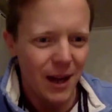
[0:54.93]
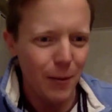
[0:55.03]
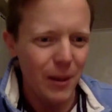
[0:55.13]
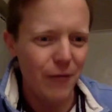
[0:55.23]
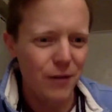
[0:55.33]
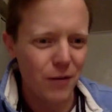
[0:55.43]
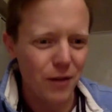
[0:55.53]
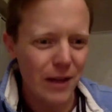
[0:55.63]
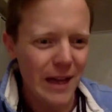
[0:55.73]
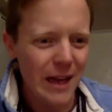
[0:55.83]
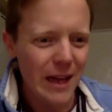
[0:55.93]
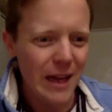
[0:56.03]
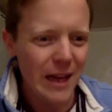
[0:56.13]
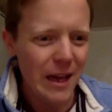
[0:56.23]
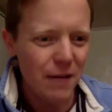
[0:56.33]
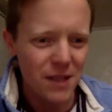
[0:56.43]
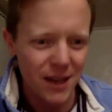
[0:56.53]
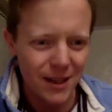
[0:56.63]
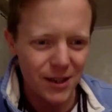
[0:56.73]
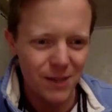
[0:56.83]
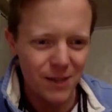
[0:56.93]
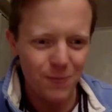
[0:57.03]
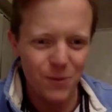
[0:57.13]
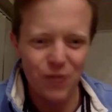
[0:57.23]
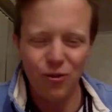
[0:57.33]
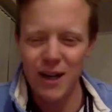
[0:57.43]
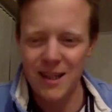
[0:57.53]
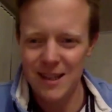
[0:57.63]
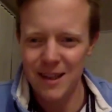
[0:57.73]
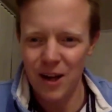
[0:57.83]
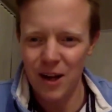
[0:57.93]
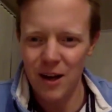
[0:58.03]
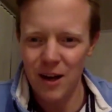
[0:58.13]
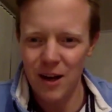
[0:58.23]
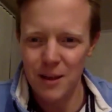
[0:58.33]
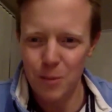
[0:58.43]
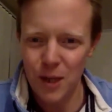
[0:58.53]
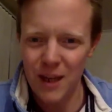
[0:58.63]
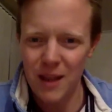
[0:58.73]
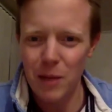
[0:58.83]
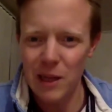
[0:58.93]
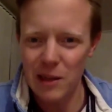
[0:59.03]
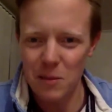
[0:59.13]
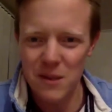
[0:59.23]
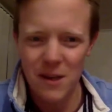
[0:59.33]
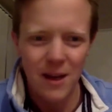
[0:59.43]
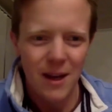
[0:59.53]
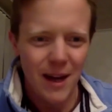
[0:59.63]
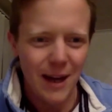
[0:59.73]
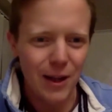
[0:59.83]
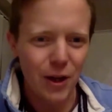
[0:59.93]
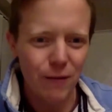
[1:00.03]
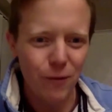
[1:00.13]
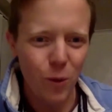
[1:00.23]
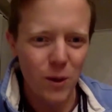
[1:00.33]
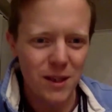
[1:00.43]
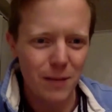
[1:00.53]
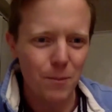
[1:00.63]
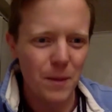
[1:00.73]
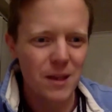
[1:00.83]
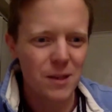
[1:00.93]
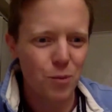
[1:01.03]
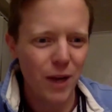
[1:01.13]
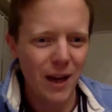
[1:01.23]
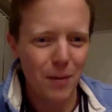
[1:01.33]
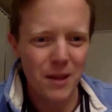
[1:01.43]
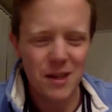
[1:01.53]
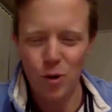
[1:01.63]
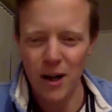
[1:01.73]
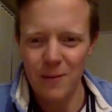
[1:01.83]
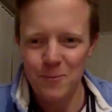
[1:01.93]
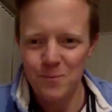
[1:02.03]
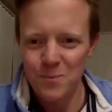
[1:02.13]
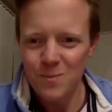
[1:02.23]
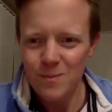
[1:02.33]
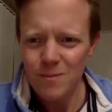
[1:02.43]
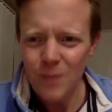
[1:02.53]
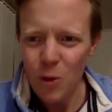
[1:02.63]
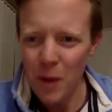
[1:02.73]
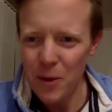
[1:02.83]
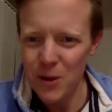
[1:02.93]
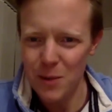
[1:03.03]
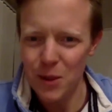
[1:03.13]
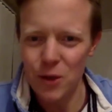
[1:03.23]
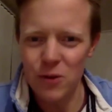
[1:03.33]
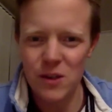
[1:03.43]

leftover leaves and detritus in the garden and putting in the bulbs and looking forward to them spring up in the spring. Maybe you're somebody who's